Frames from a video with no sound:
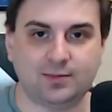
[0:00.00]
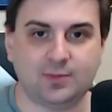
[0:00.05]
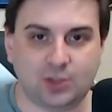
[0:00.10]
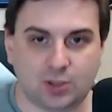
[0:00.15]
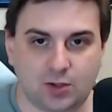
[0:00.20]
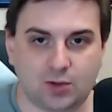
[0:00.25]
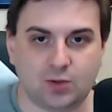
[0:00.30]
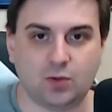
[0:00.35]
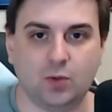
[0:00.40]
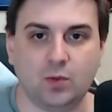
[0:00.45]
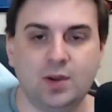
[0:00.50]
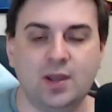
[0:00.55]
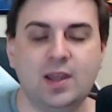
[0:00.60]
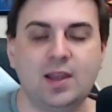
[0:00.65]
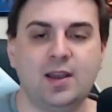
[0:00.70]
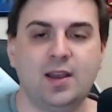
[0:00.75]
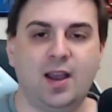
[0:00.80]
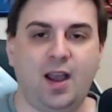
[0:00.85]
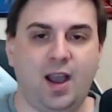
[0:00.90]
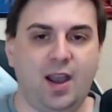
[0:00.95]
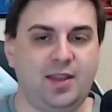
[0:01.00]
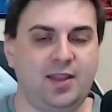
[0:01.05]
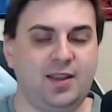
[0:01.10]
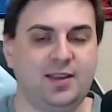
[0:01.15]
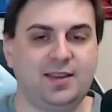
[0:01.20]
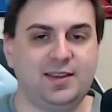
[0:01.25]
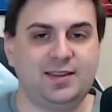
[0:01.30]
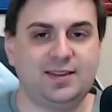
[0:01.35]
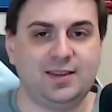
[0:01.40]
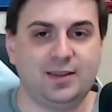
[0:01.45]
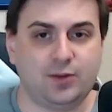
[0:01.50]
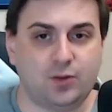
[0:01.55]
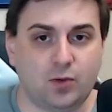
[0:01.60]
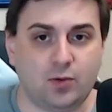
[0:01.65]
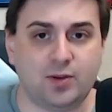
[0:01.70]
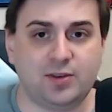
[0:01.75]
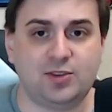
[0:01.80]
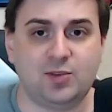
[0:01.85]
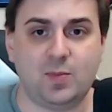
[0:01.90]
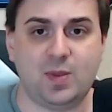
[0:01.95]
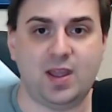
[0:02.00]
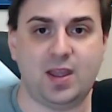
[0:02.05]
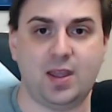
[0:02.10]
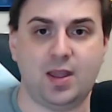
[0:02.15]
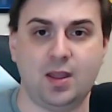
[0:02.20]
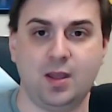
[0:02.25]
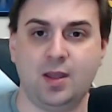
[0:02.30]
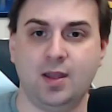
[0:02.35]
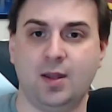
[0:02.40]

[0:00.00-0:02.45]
two. I think this is going to be